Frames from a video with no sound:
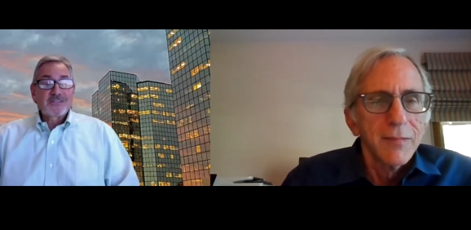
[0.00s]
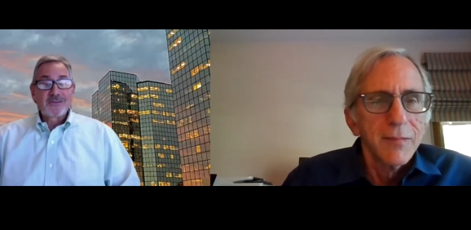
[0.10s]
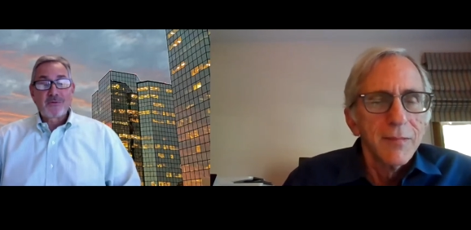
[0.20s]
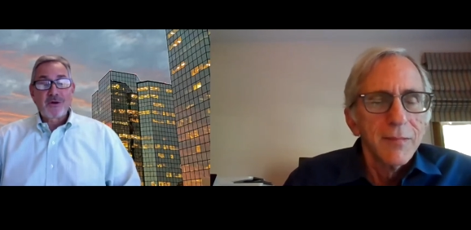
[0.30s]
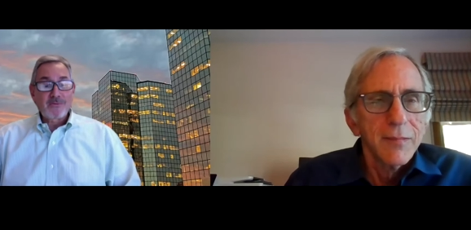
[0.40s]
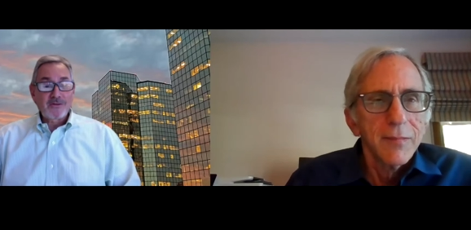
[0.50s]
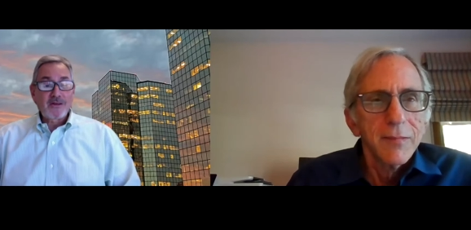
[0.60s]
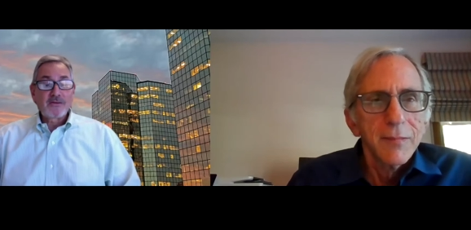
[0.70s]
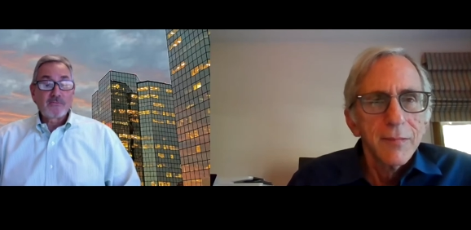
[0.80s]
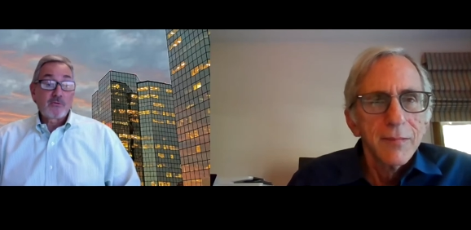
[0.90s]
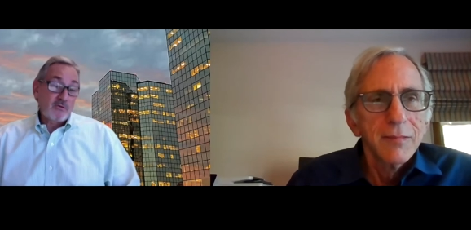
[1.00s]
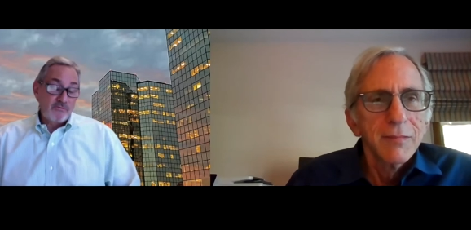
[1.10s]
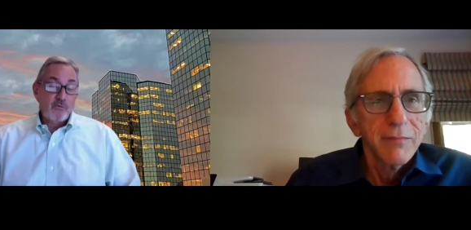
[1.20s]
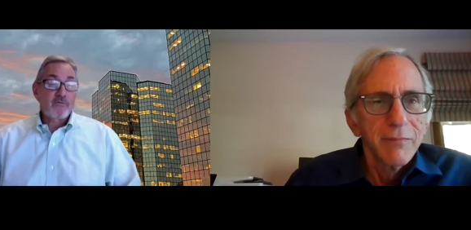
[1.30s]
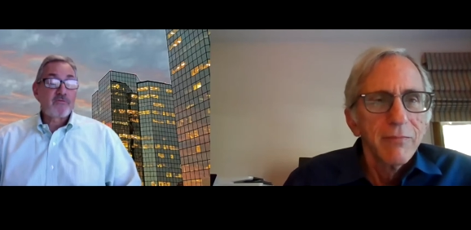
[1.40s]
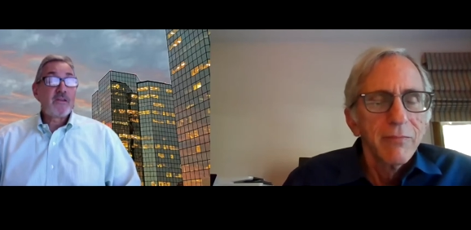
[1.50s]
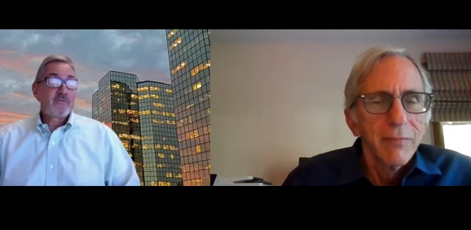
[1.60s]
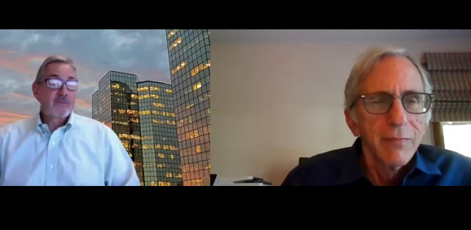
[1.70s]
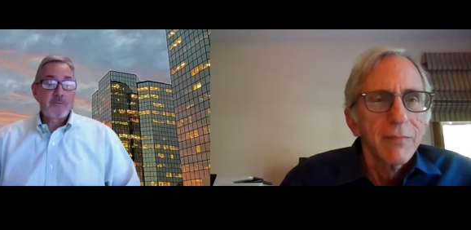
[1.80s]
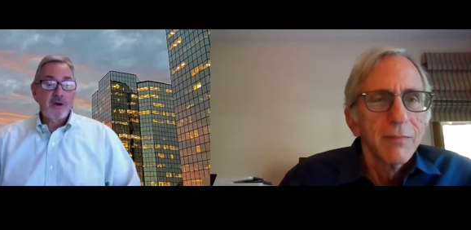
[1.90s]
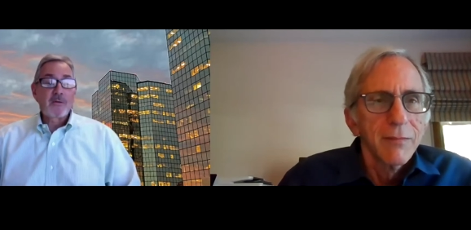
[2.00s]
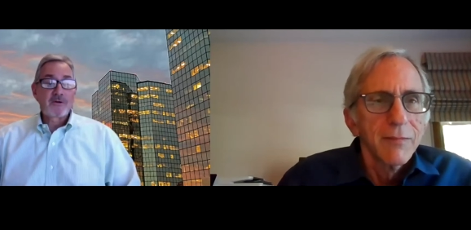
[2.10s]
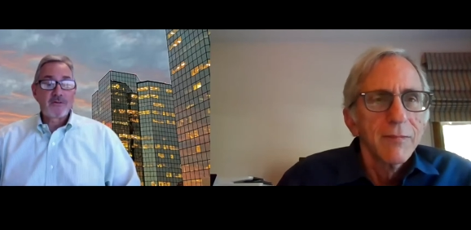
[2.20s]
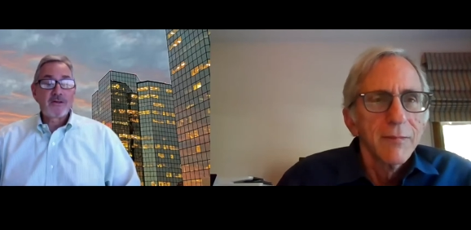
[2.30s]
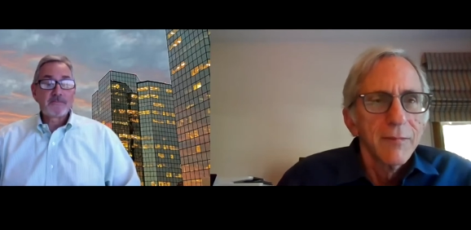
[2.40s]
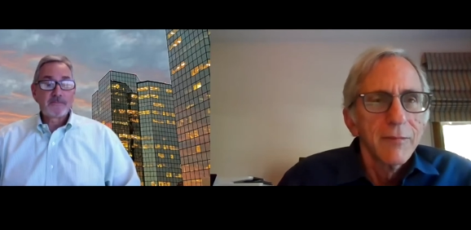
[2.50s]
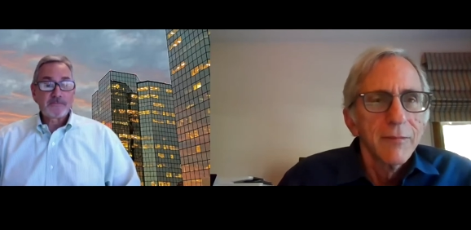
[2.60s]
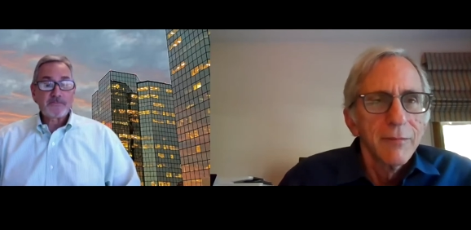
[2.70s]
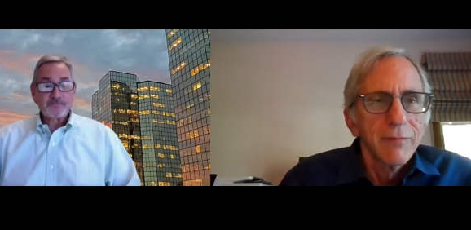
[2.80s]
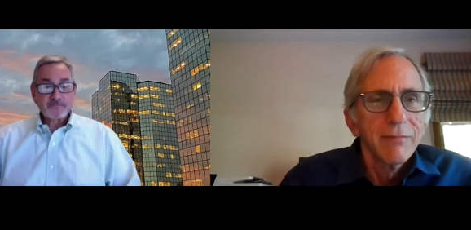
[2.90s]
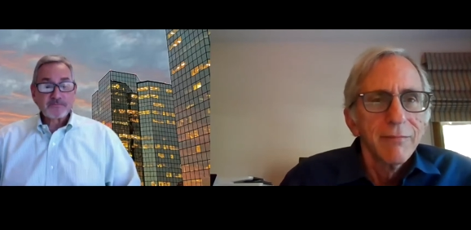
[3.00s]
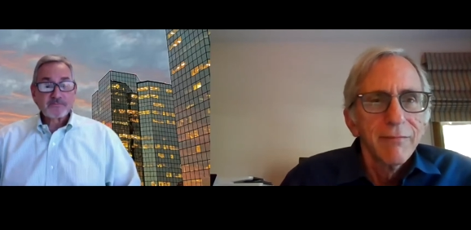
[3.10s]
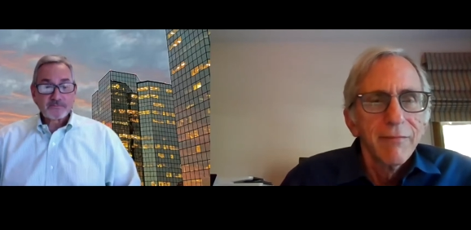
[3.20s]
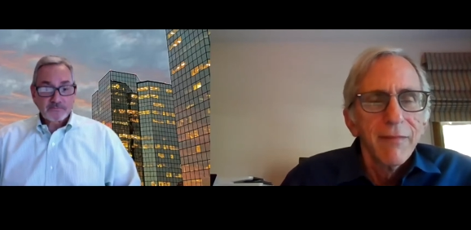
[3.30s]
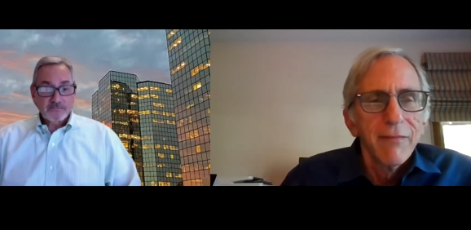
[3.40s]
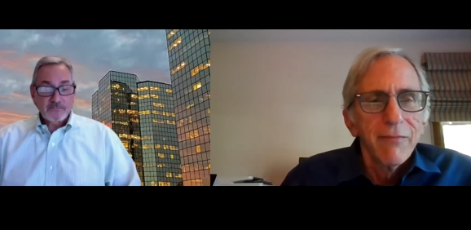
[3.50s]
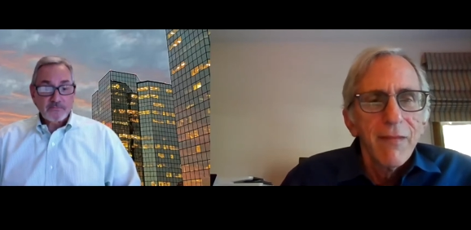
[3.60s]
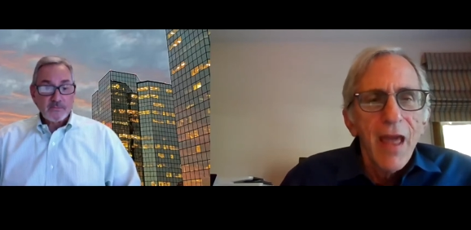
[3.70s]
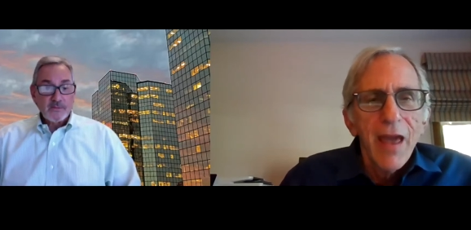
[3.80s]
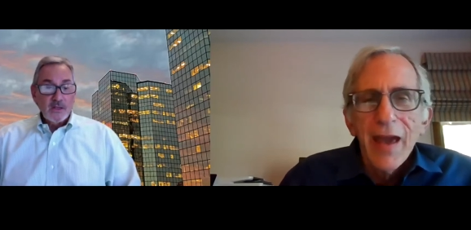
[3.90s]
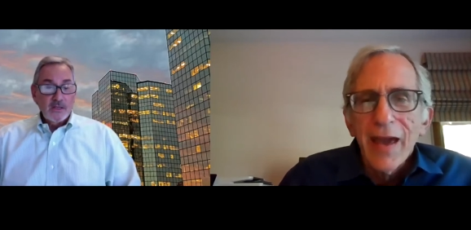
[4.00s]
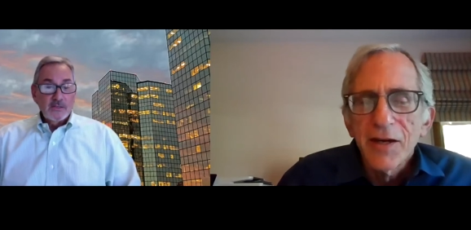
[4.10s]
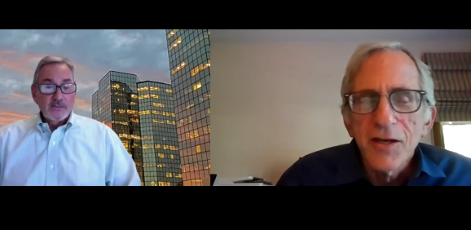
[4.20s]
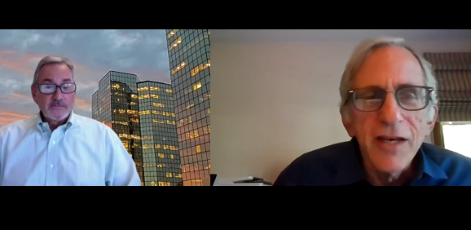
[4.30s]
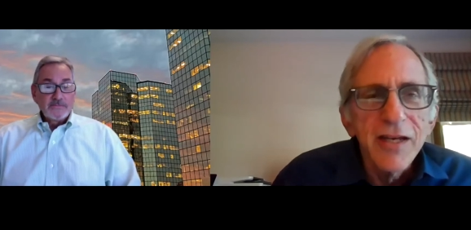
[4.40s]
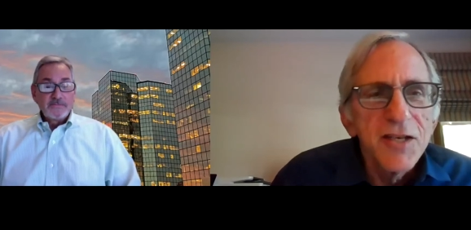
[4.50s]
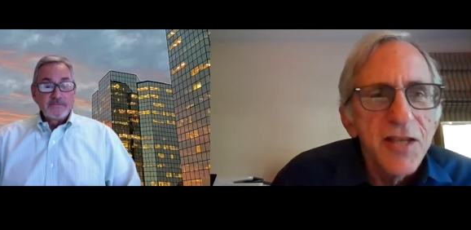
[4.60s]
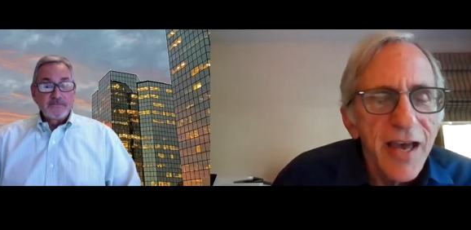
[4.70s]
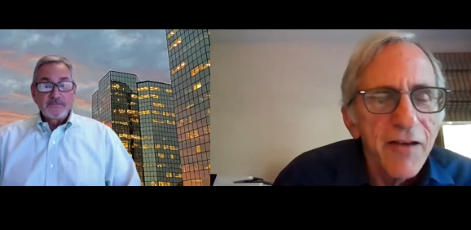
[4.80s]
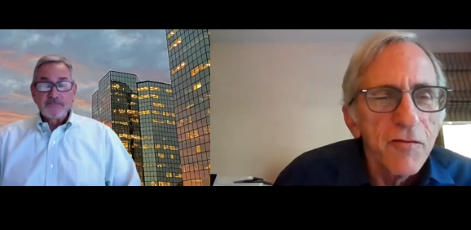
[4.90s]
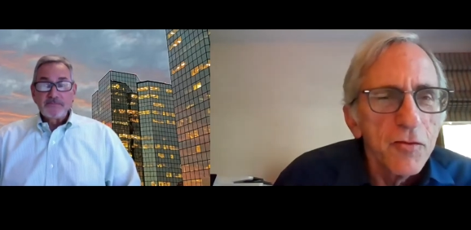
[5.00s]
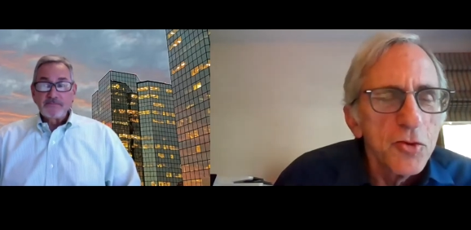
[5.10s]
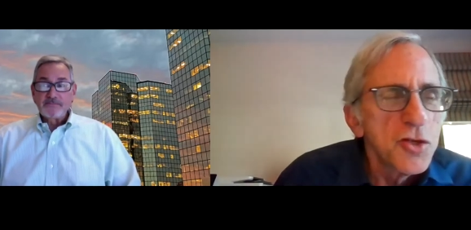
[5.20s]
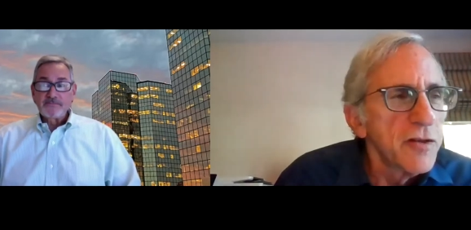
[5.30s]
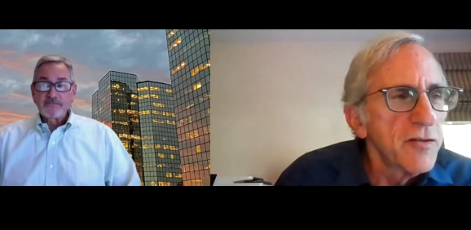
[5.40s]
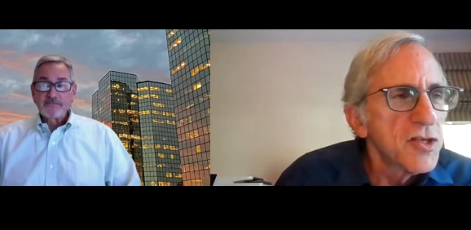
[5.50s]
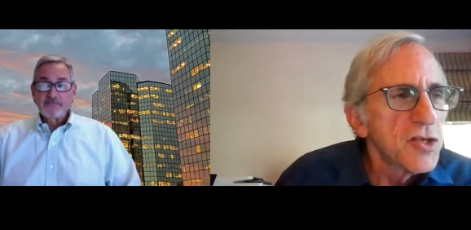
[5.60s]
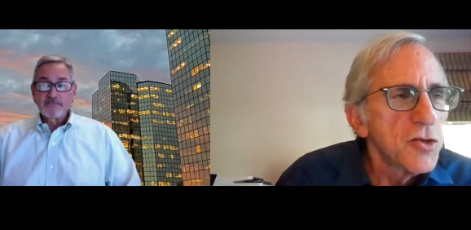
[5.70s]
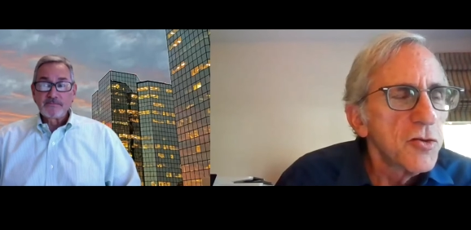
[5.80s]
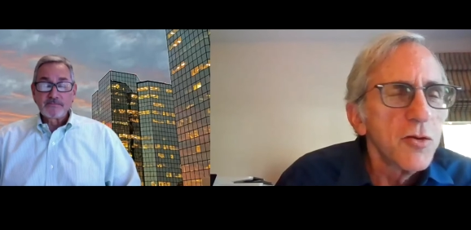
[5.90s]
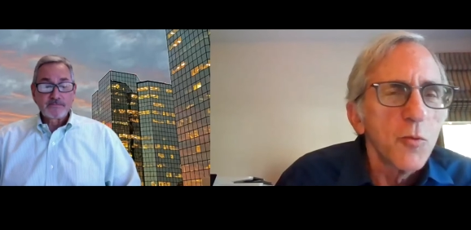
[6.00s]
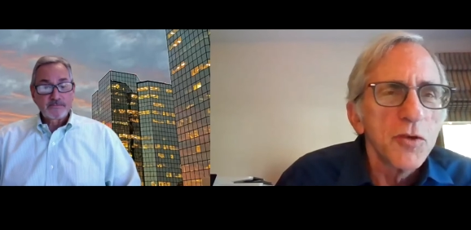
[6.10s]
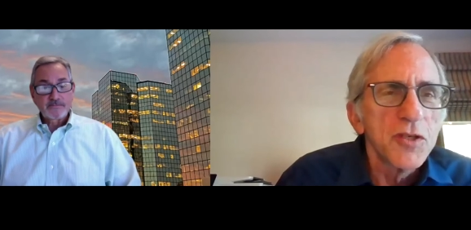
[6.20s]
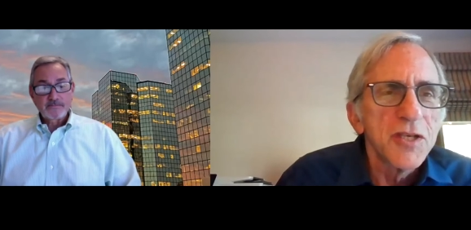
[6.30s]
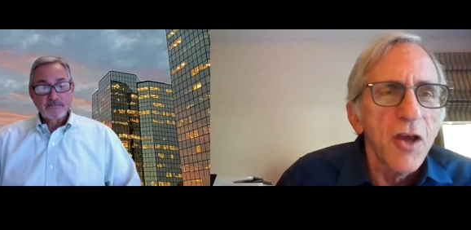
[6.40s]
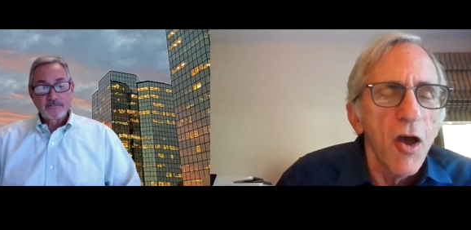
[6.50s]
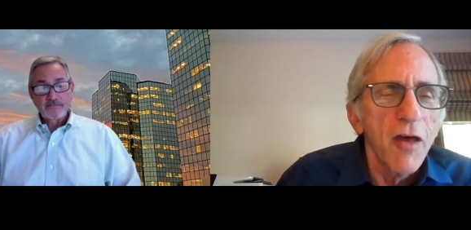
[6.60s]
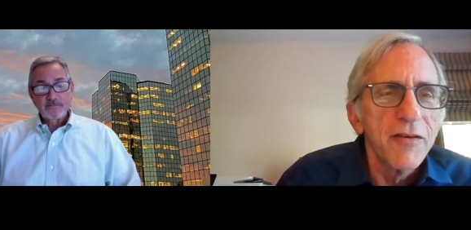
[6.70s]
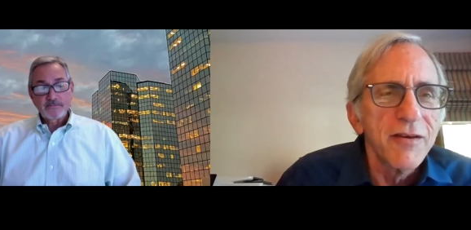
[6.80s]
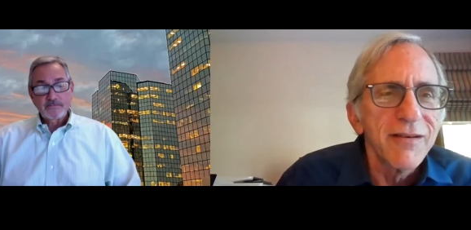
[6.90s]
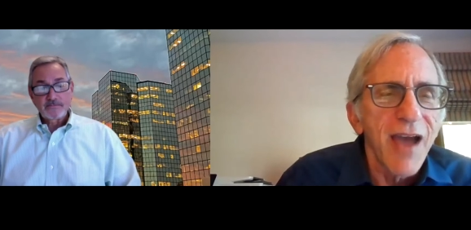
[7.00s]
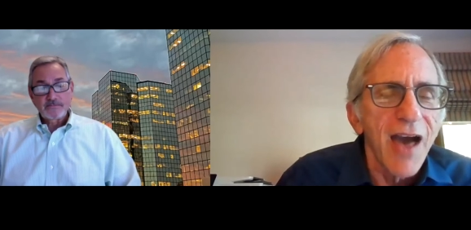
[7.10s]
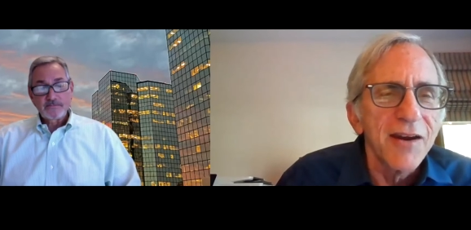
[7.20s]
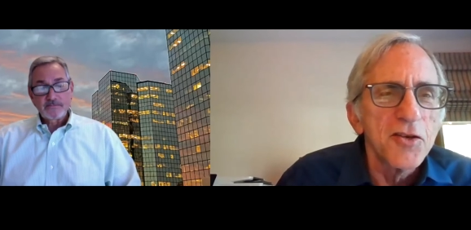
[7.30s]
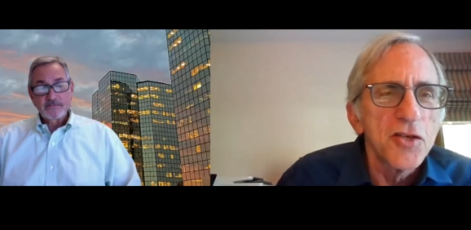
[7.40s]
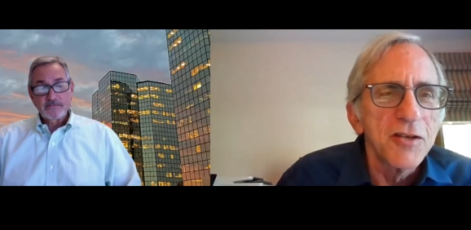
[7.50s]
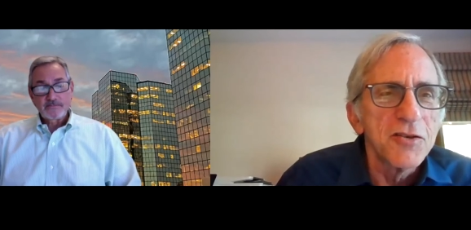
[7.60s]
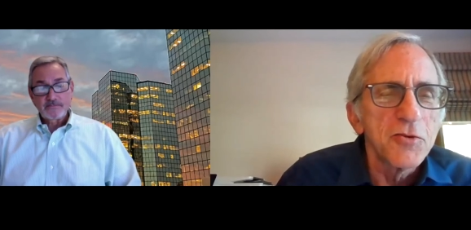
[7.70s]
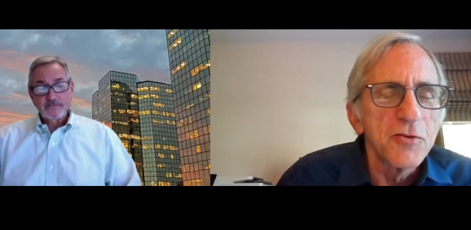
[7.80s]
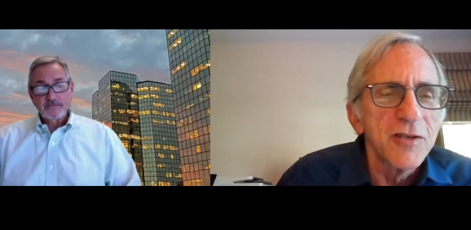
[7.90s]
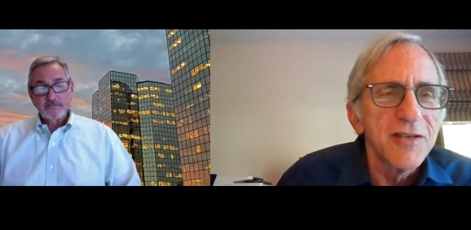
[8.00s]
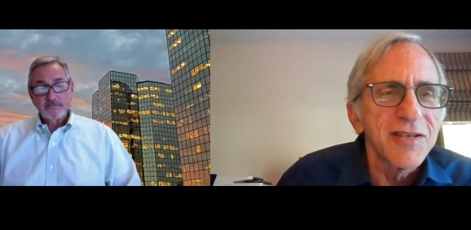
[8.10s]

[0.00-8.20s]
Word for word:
Speaker 1: property line, or four feet from the property line.
Speaker 2: And it is the evolution of this too, that we'll see all the cottage industries the